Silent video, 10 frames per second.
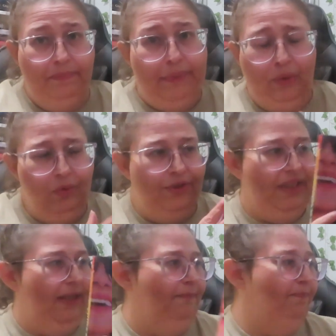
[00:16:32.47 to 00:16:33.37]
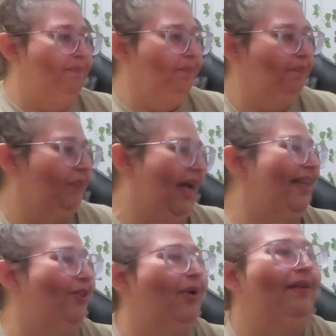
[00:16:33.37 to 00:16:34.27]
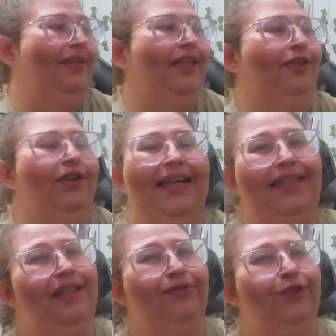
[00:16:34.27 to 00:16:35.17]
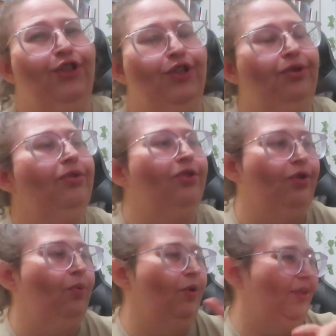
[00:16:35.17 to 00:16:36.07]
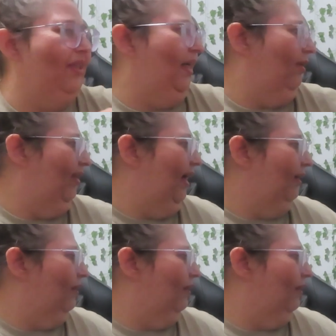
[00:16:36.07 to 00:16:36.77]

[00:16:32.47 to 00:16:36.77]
but we'll see. I do have another idea for June, so we'll see how that